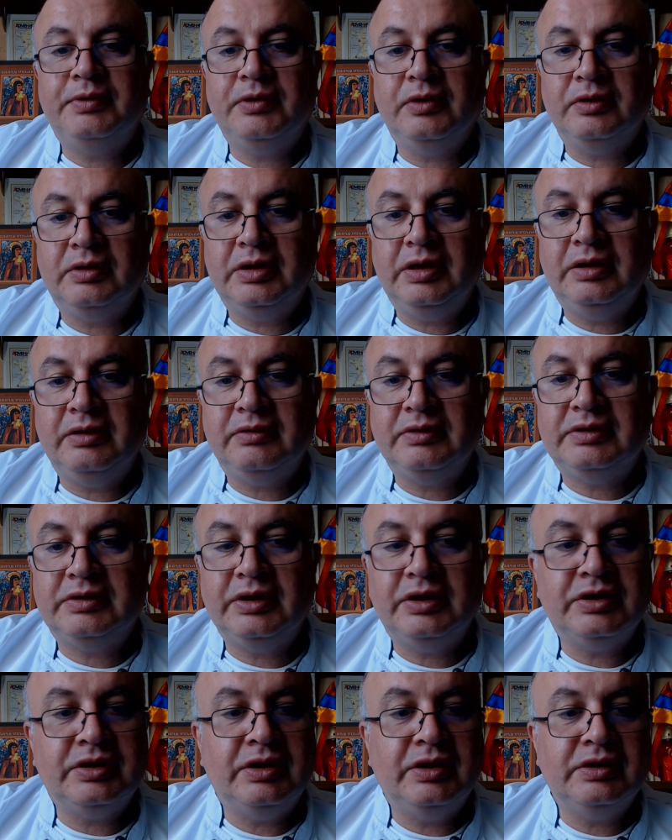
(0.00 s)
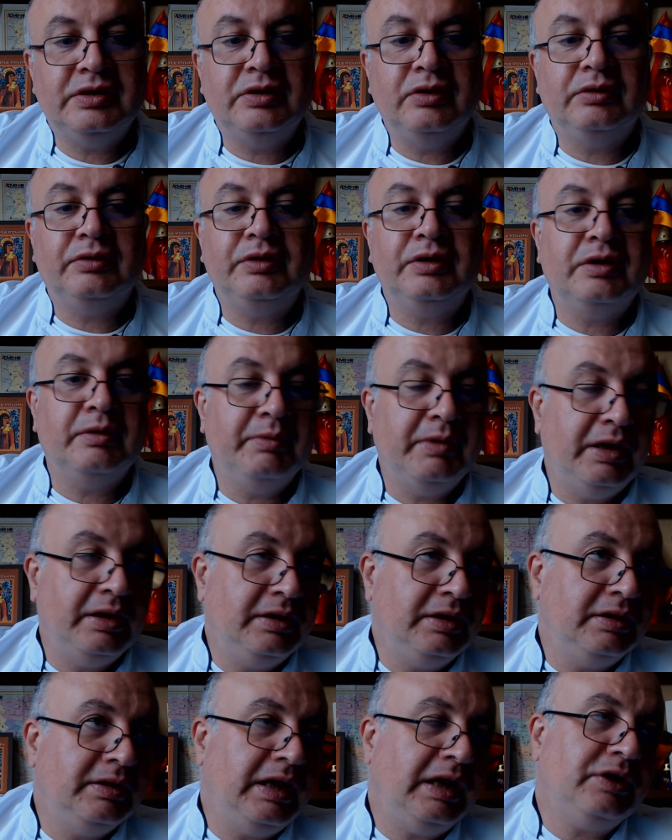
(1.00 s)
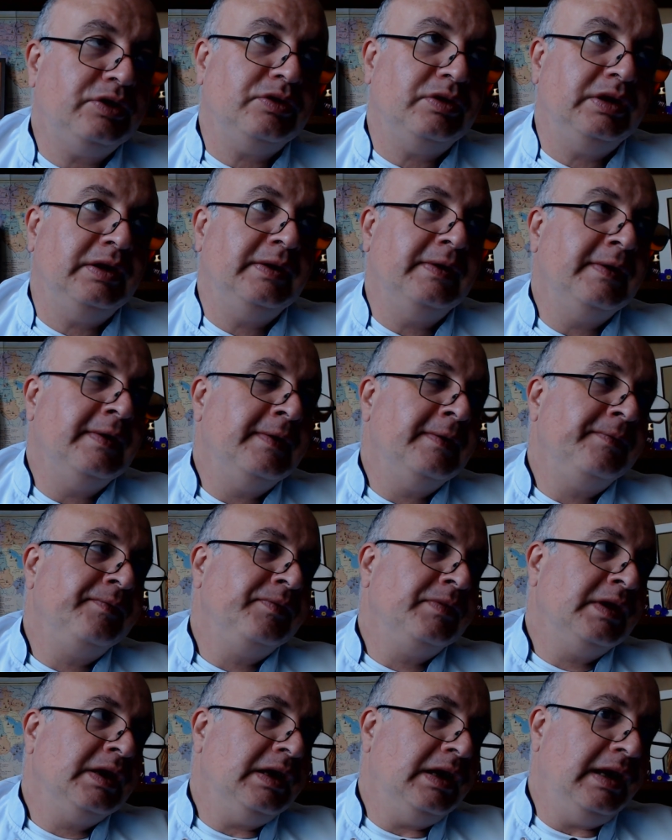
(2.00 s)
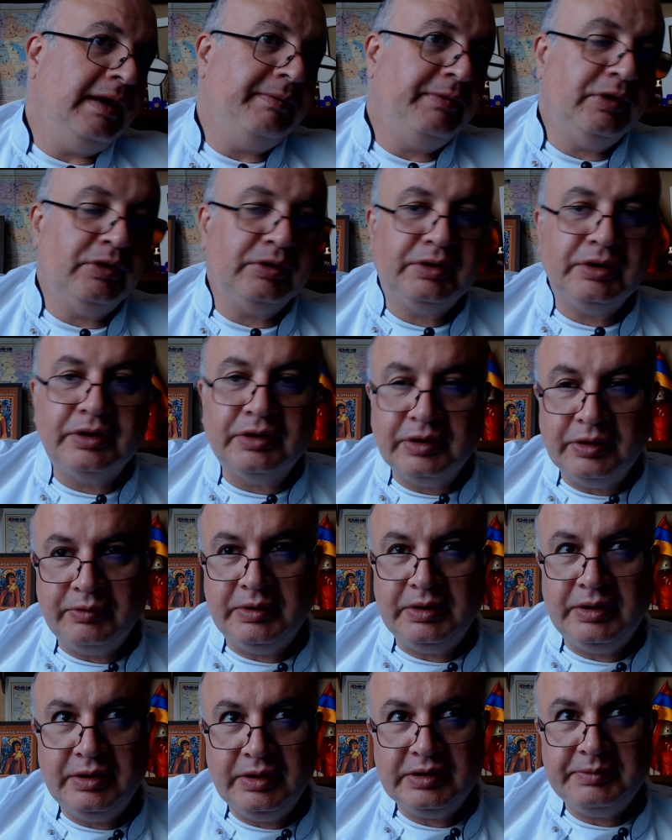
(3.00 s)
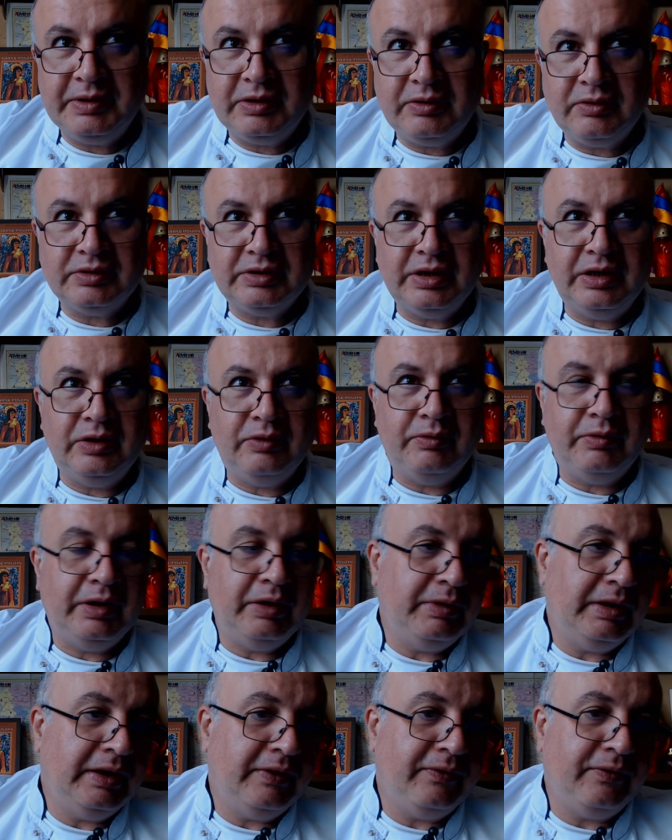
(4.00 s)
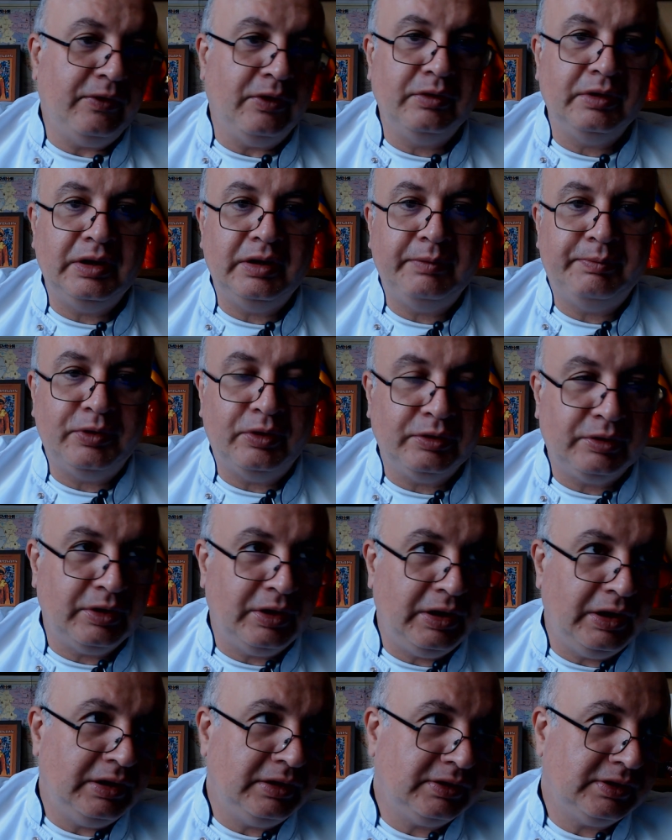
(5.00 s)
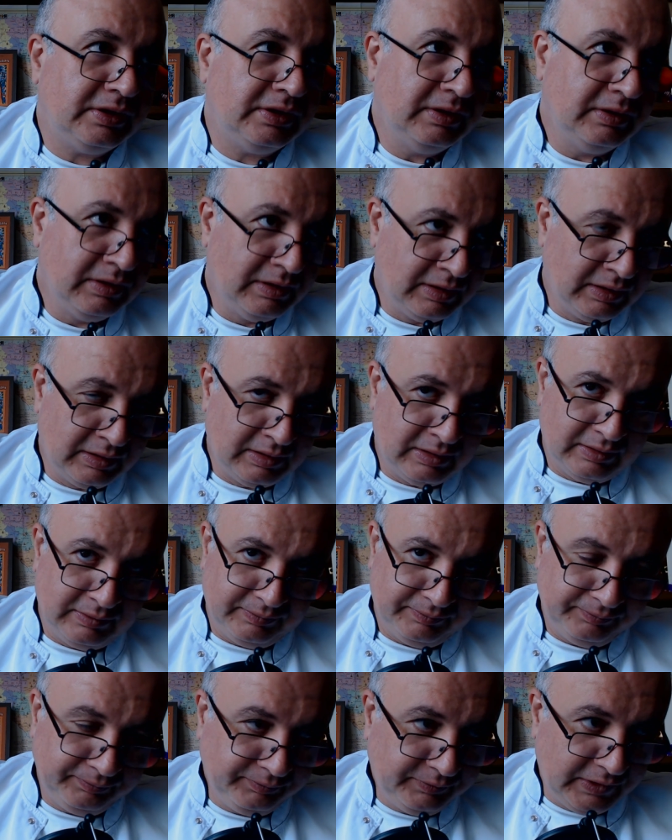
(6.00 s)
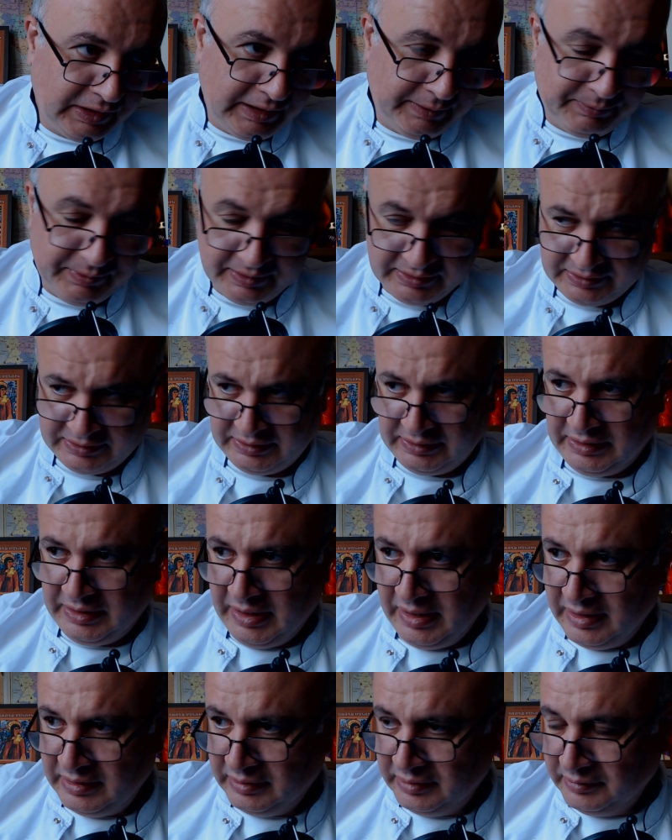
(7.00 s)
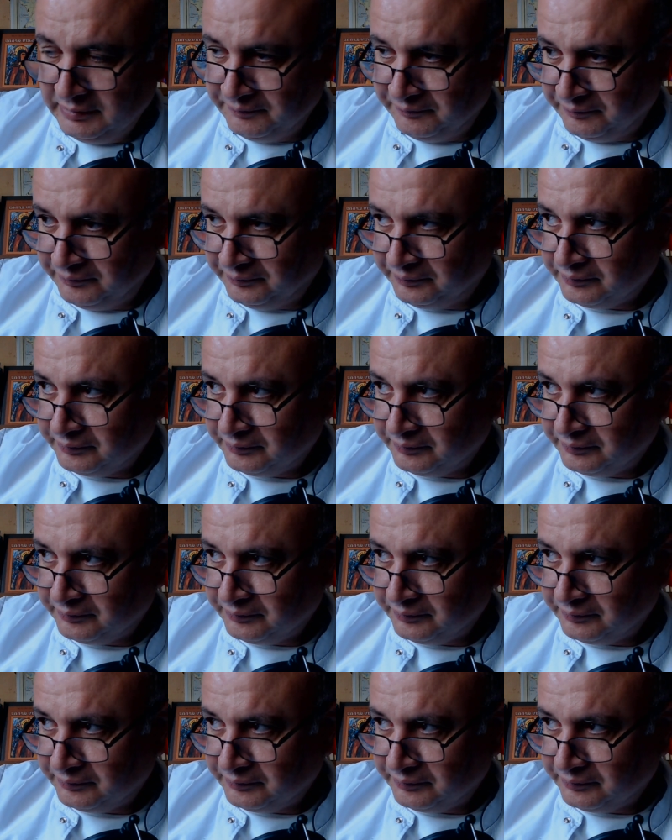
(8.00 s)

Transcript: protein restriction is not recommended. Actually, I'm not agree with this because anyway, we have only proteins, lipids, and